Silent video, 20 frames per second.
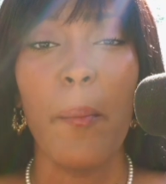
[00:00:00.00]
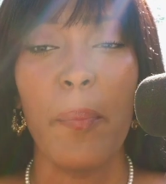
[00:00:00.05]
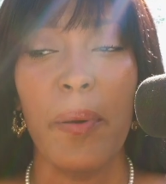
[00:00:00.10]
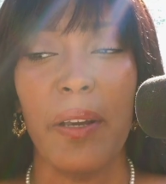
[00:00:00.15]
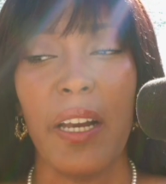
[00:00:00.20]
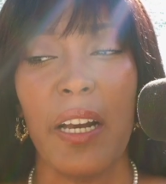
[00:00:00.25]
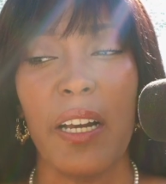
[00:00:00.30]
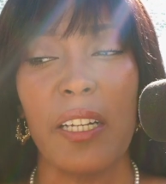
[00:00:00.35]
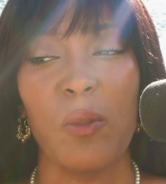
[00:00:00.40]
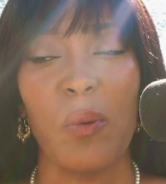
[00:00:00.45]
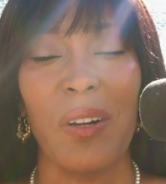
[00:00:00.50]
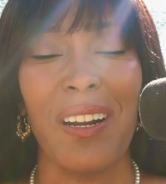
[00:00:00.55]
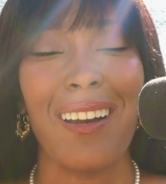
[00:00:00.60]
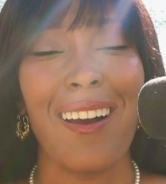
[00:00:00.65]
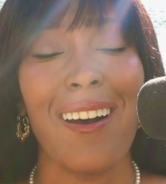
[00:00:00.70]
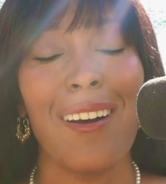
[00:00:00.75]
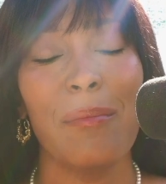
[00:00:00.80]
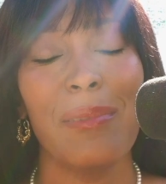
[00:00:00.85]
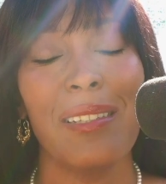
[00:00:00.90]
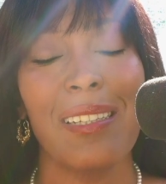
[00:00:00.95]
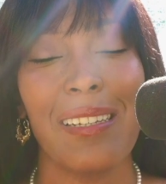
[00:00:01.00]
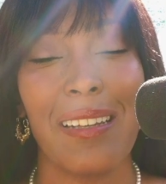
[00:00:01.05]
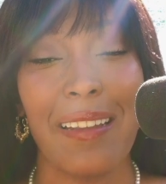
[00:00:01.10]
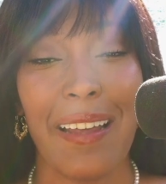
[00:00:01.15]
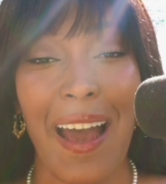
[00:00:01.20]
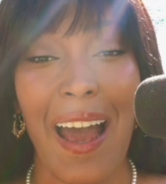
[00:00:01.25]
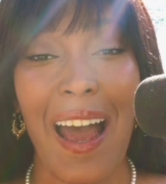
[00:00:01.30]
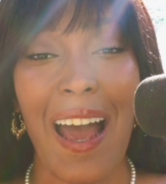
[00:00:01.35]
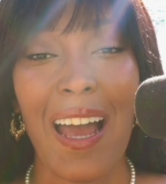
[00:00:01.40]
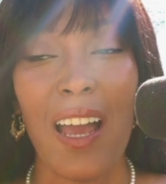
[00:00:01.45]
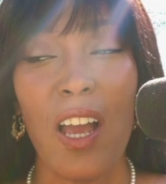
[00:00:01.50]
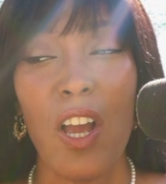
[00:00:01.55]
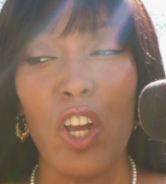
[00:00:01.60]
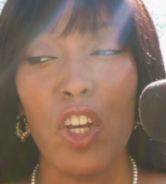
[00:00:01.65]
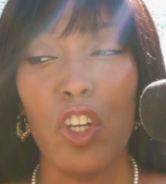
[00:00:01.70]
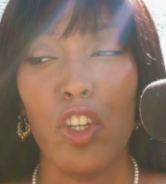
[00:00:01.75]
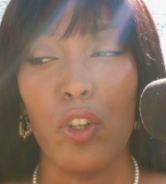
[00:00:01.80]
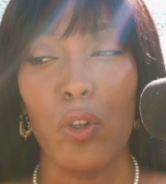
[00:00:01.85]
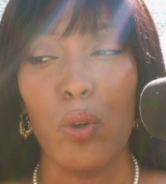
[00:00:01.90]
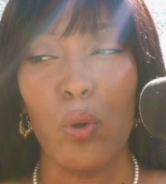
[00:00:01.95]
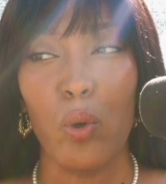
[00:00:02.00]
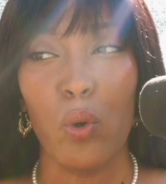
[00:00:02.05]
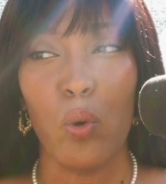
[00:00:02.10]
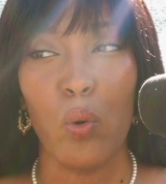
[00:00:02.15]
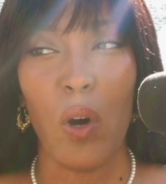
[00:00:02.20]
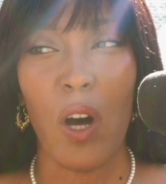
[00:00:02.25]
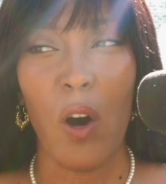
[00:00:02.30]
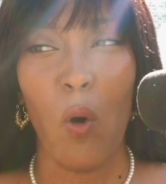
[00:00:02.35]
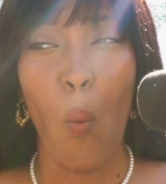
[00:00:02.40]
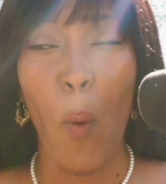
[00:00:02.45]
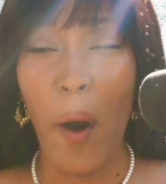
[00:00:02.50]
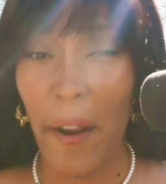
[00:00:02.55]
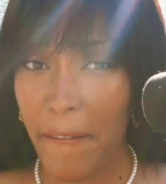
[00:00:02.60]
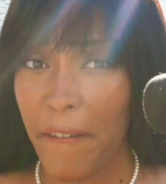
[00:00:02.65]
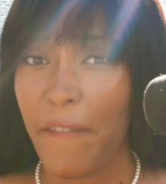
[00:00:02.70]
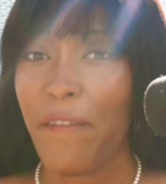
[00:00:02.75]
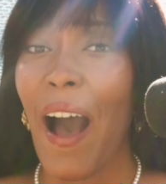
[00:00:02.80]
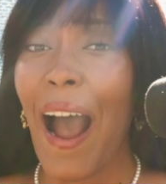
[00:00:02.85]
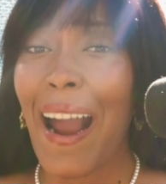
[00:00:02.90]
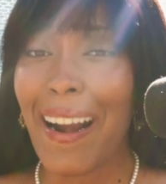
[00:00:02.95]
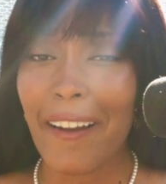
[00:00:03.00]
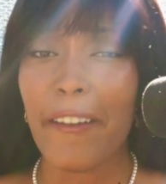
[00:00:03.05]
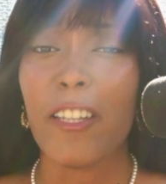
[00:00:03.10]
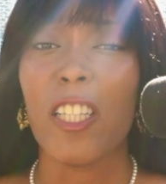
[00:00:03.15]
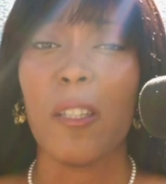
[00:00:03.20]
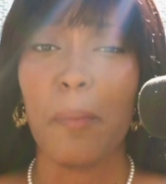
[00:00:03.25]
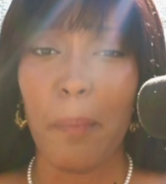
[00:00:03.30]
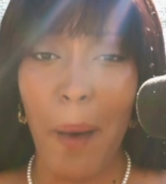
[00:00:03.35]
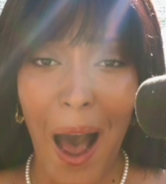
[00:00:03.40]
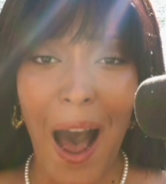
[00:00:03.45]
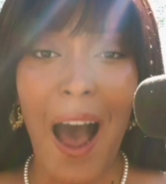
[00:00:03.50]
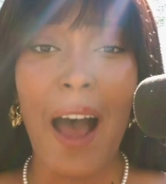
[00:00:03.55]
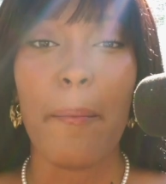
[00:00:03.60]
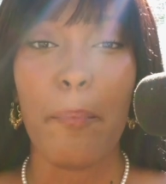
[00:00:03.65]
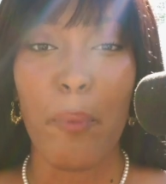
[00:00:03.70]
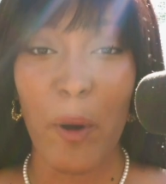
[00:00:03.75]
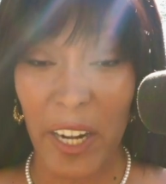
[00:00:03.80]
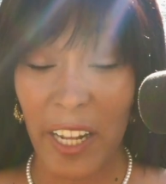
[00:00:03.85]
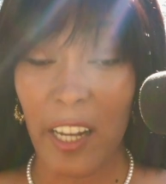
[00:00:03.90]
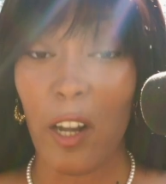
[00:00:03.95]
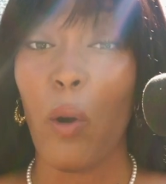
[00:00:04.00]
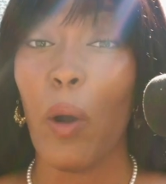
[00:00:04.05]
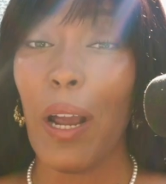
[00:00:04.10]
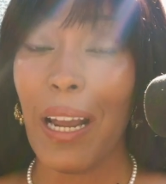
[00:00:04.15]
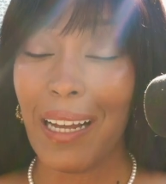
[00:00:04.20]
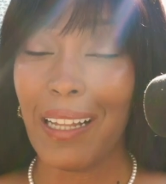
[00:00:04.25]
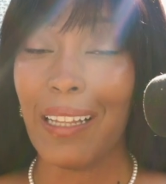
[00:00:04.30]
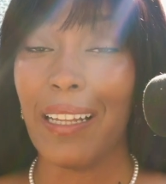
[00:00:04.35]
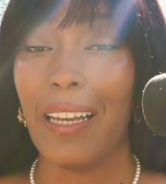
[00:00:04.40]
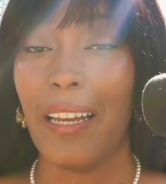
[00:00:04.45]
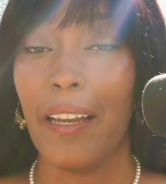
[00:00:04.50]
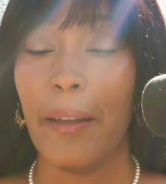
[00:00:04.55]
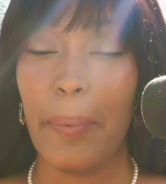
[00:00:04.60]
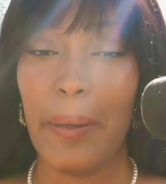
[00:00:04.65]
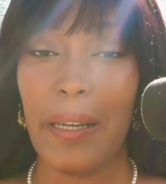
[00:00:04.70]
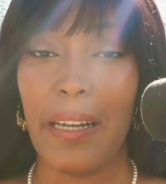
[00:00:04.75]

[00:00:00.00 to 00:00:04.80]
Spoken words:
because when it comes to that, you want to find a spot pretty quickly,